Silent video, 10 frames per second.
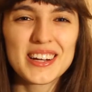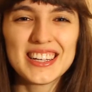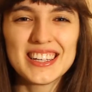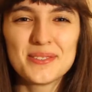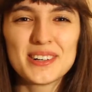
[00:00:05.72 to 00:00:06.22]

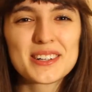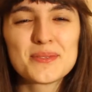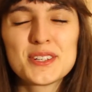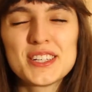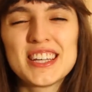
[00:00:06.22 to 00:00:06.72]
and
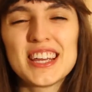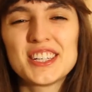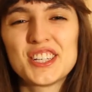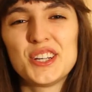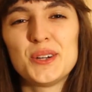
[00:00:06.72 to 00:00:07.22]
welcome to day
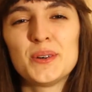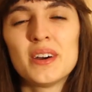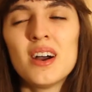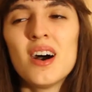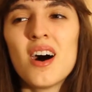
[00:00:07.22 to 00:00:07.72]
2.
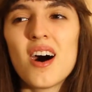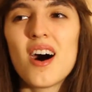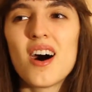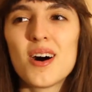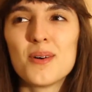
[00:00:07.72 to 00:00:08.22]

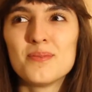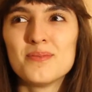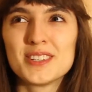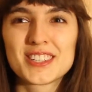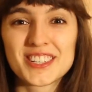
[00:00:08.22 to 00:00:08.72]

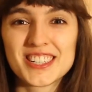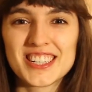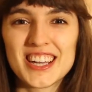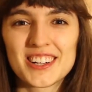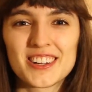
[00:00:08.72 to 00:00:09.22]
So
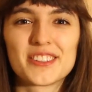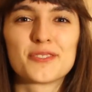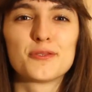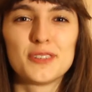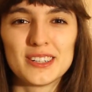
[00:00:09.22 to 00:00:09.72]
today I got the
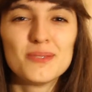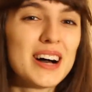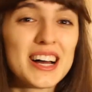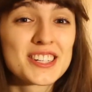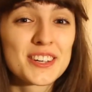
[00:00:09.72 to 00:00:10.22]
real
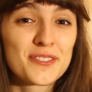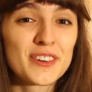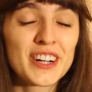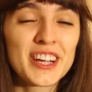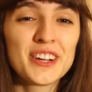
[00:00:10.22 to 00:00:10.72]
magic
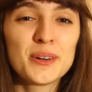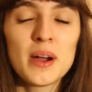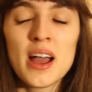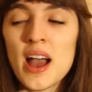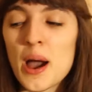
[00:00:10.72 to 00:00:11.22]
for you,
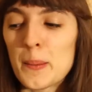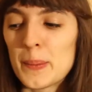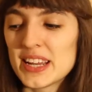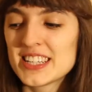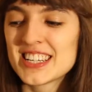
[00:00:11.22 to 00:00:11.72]

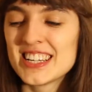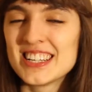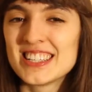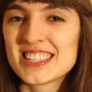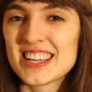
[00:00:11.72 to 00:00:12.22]
which
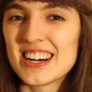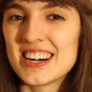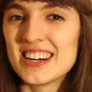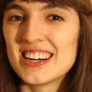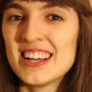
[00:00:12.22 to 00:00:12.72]
is,
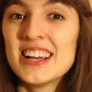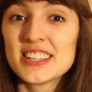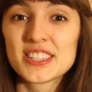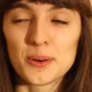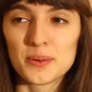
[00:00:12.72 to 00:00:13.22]

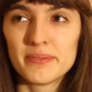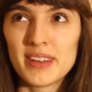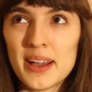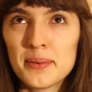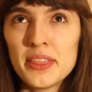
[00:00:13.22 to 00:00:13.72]
so
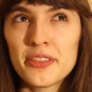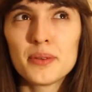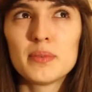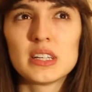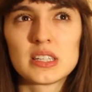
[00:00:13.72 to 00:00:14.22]
I went
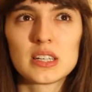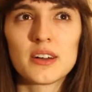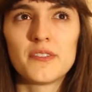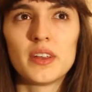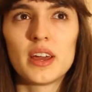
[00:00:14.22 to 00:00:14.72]
through my
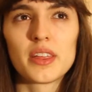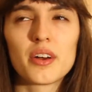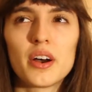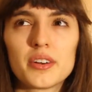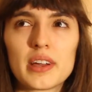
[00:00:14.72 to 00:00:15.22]
stuff and I
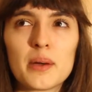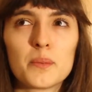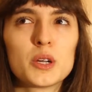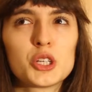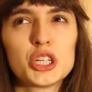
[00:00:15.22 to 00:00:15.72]
thought, okay,
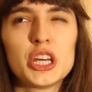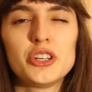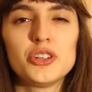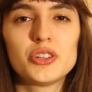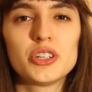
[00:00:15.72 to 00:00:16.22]
what could I
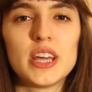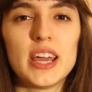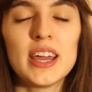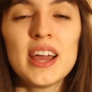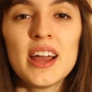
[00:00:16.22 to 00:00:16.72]
do
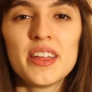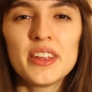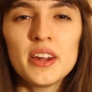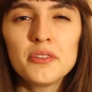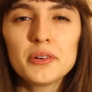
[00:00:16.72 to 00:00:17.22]
today? And
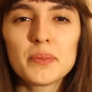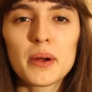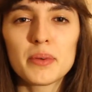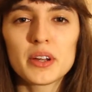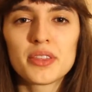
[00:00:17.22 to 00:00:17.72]
then I
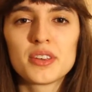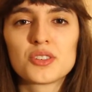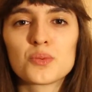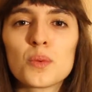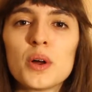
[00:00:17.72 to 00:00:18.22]
remembered
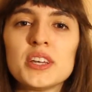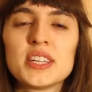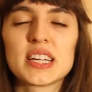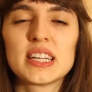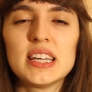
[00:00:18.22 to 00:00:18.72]
this one
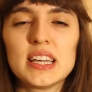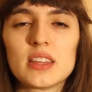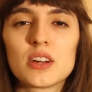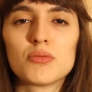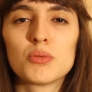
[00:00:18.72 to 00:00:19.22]
technique
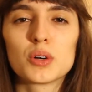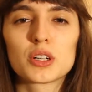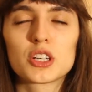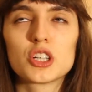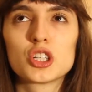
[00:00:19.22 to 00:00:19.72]
that
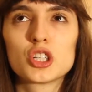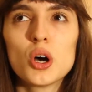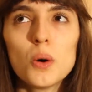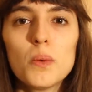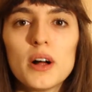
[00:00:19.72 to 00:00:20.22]
worked
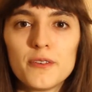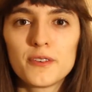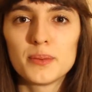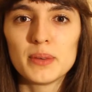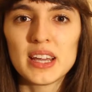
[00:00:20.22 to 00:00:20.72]
so well
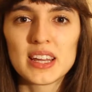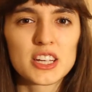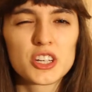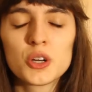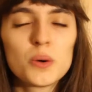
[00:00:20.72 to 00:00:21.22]
for me and
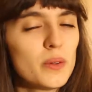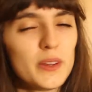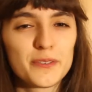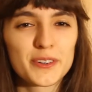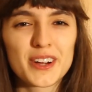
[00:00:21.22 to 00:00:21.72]
I
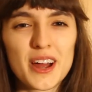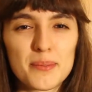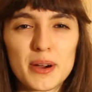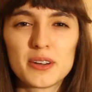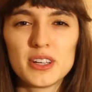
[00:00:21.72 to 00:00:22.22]
totally forgot
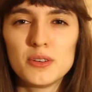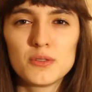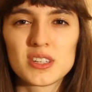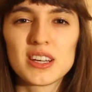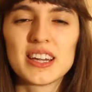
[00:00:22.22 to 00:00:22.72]
about
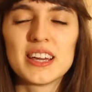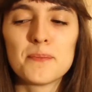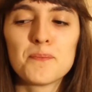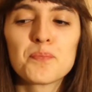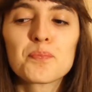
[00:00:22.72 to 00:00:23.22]
using it.
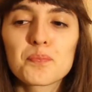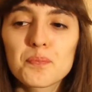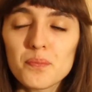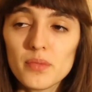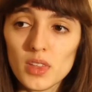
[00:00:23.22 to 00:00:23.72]

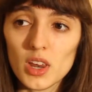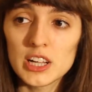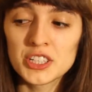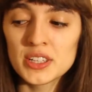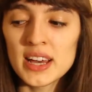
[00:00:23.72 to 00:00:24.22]

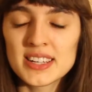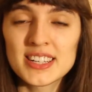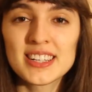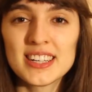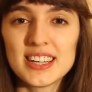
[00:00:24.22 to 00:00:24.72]
So that
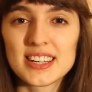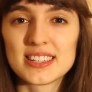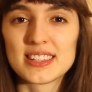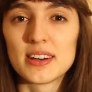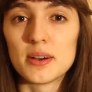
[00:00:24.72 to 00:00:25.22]
technique
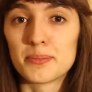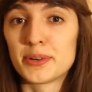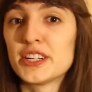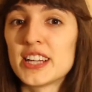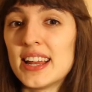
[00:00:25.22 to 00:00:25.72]
is the
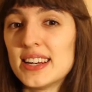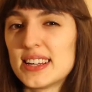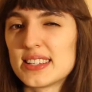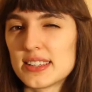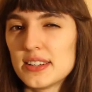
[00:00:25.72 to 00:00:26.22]
pretend
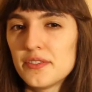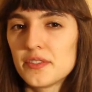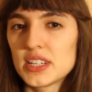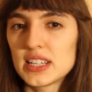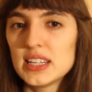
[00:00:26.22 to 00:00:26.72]
as
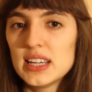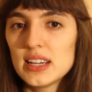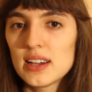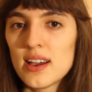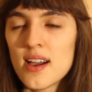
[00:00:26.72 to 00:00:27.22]
if
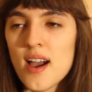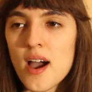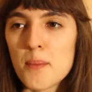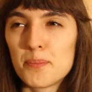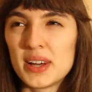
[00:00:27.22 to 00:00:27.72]
technique,
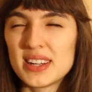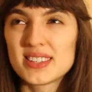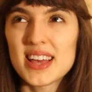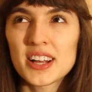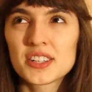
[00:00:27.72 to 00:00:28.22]
but
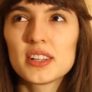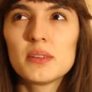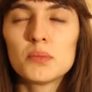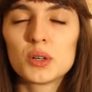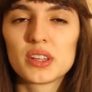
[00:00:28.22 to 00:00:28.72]
it's actually
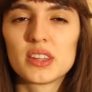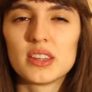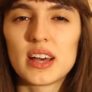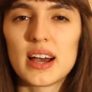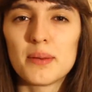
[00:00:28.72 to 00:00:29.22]
more
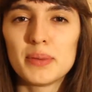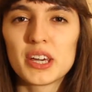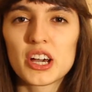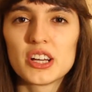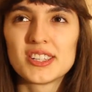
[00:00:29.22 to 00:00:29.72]
than that
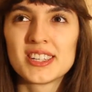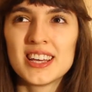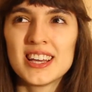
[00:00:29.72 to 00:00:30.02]
because,